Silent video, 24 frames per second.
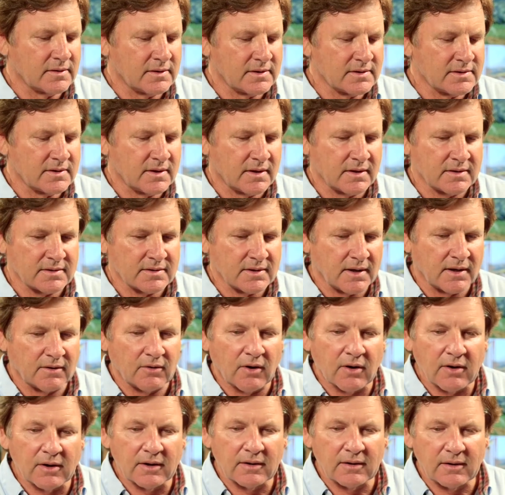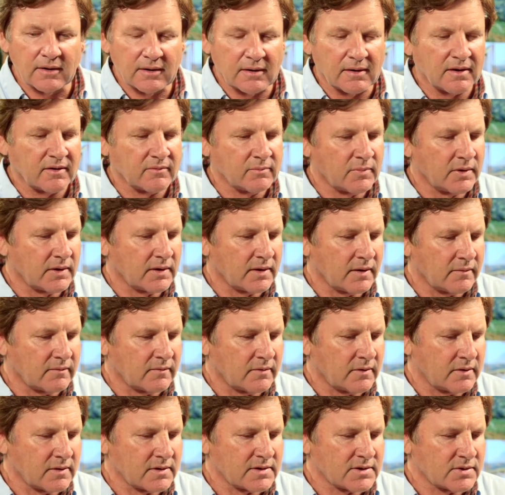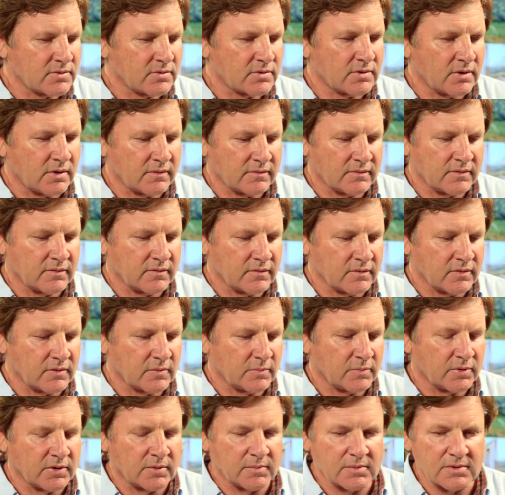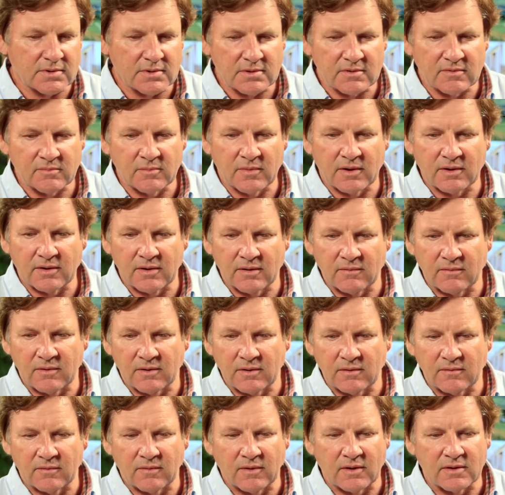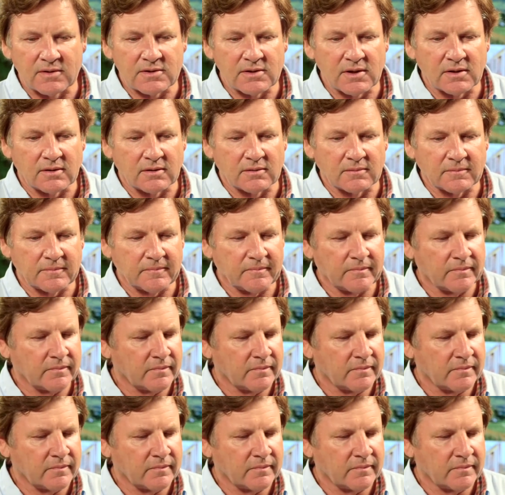These days, ironically, they've become very sought after for the purposes of making very fine Shannon.